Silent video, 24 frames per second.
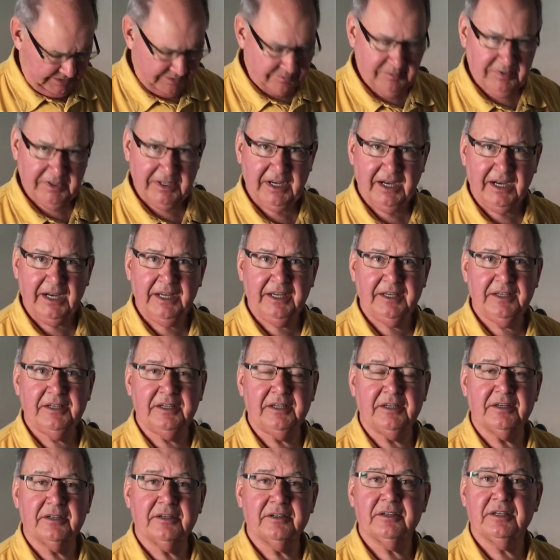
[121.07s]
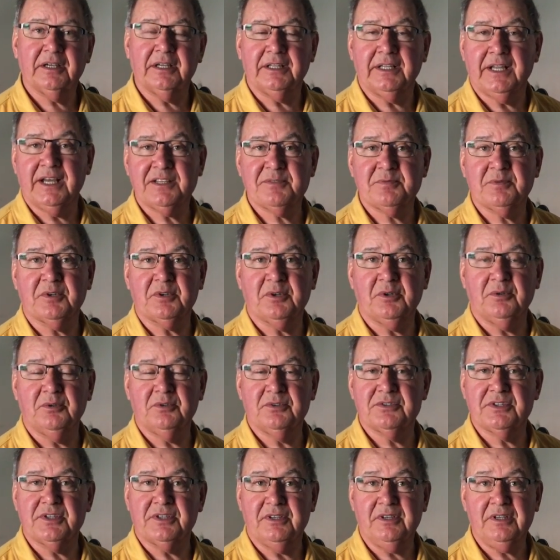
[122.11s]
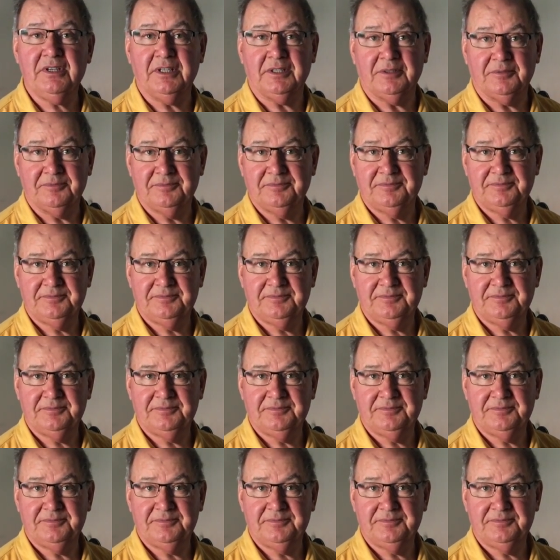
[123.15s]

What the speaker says: in behind here, and that's what holds it on.